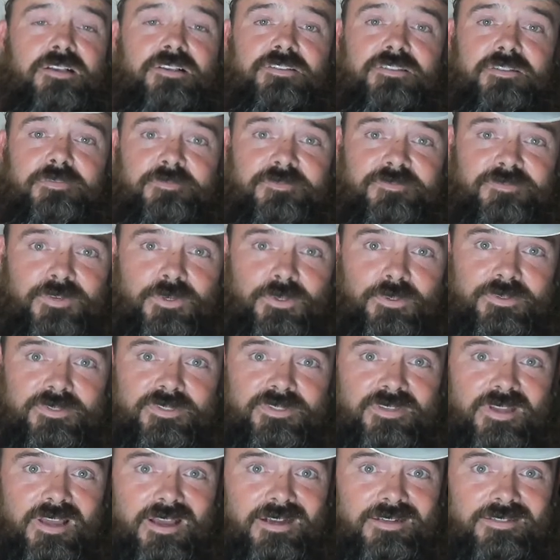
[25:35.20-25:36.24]
some food
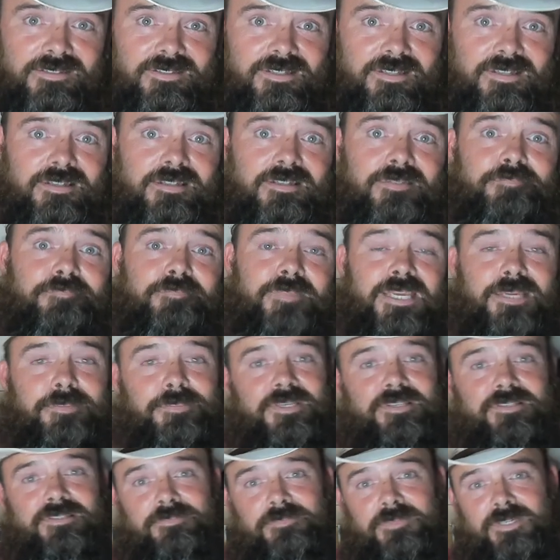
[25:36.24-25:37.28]
stocked up,
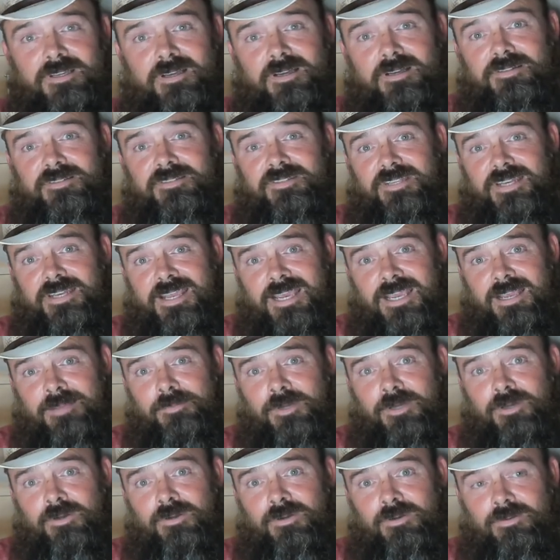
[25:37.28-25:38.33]
maybe some guns and
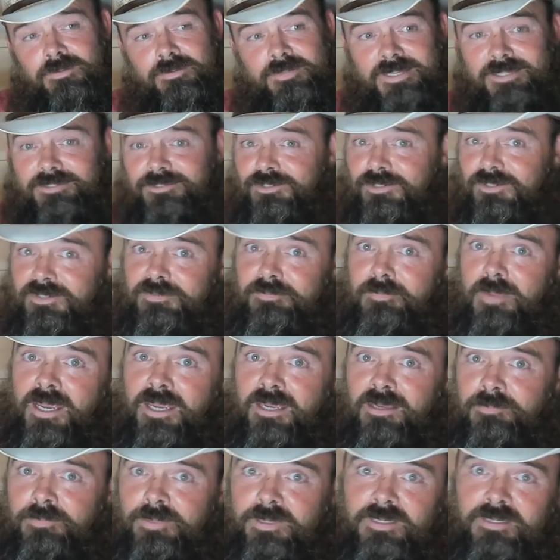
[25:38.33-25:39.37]
ammo. That's just
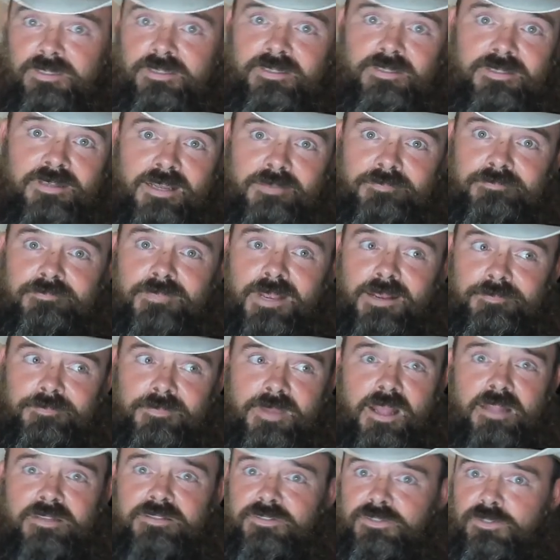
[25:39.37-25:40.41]
my opinion. I'm I'm
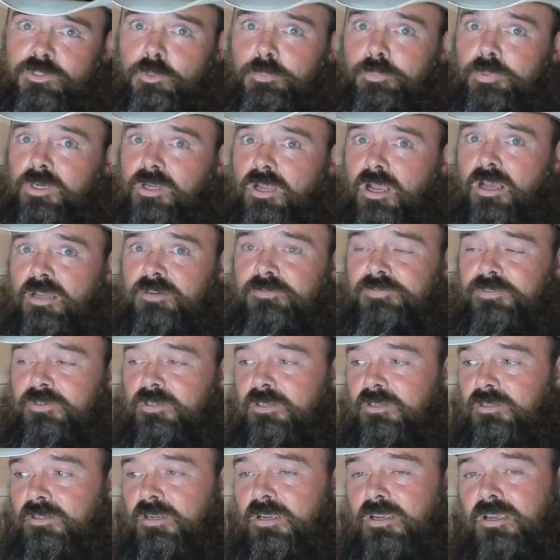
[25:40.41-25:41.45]
not super
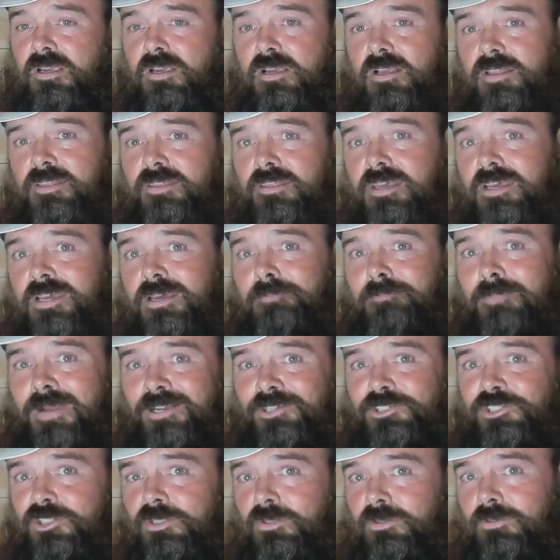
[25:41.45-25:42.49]
confident that
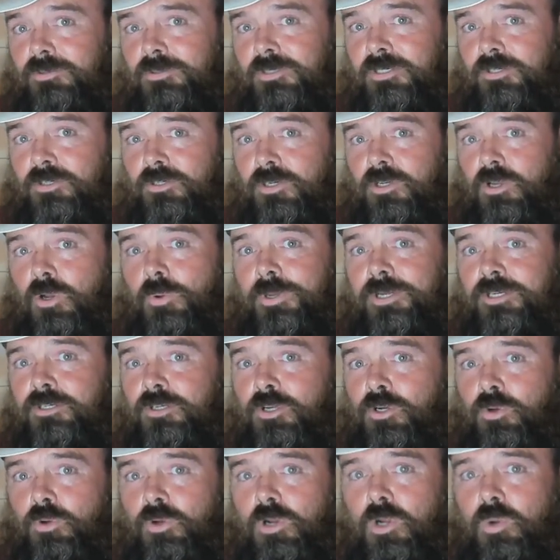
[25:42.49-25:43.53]
my children are going
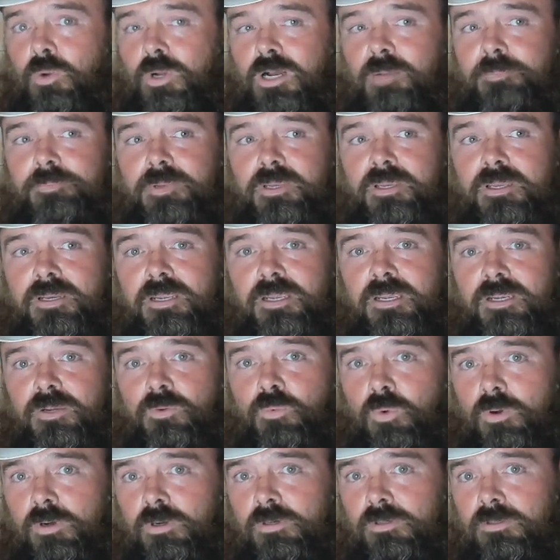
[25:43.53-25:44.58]
to grow up in a
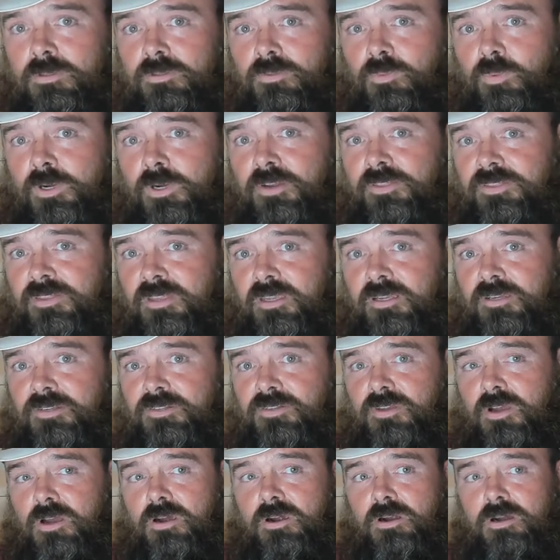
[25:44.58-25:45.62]
world where
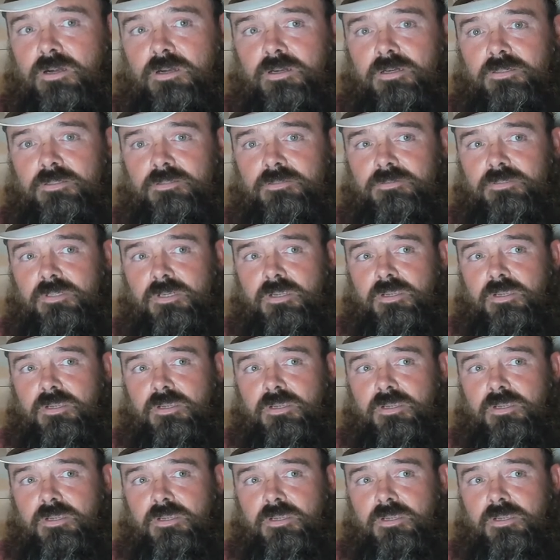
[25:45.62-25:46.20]
things are